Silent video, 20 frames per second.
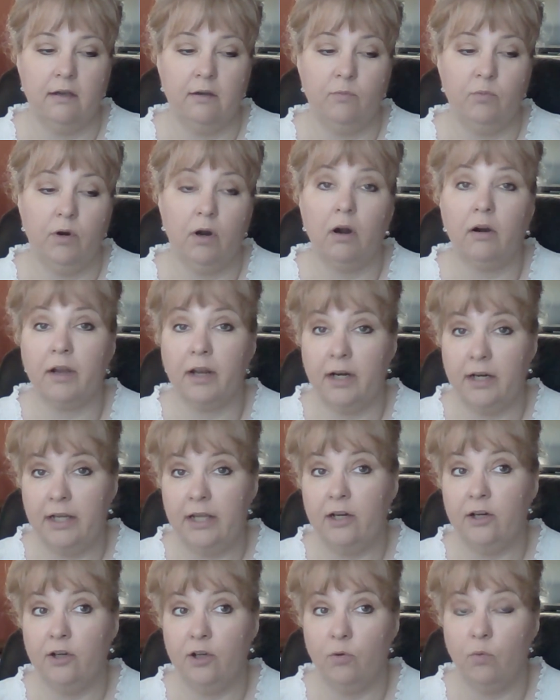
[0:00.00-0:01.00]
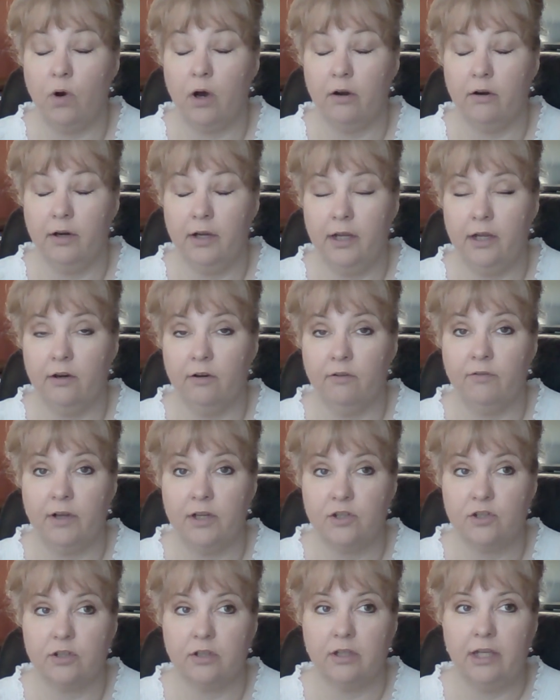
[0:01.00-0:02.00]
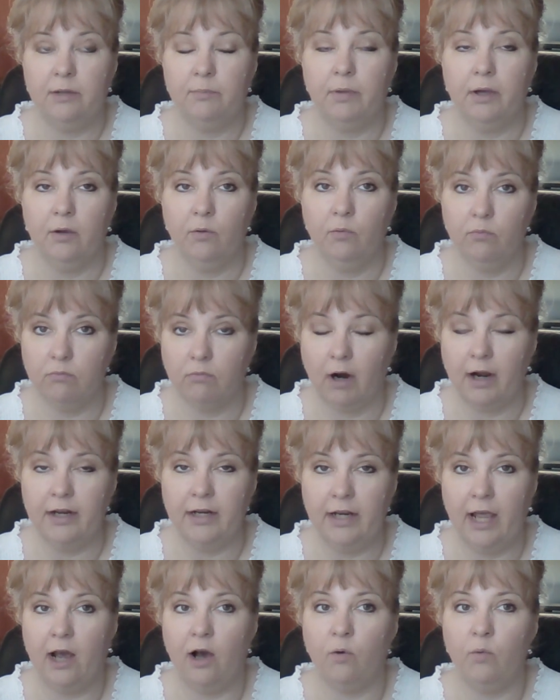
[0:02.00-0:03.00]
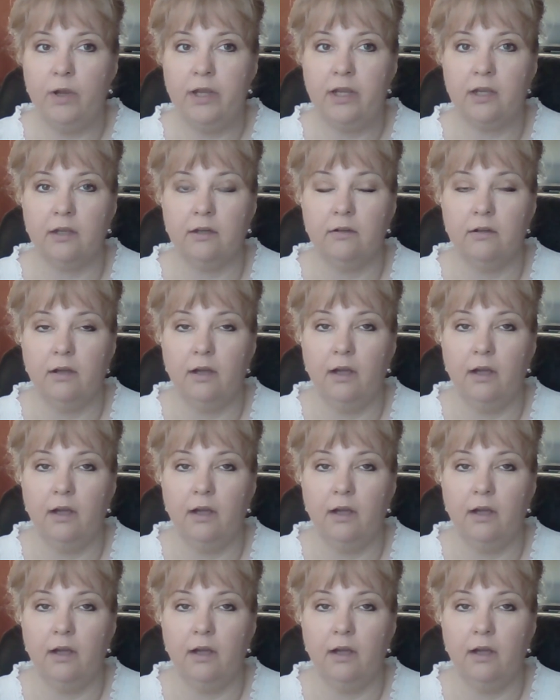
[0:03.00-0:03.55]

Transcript: we are going to need a new water heater eventually, but right now we could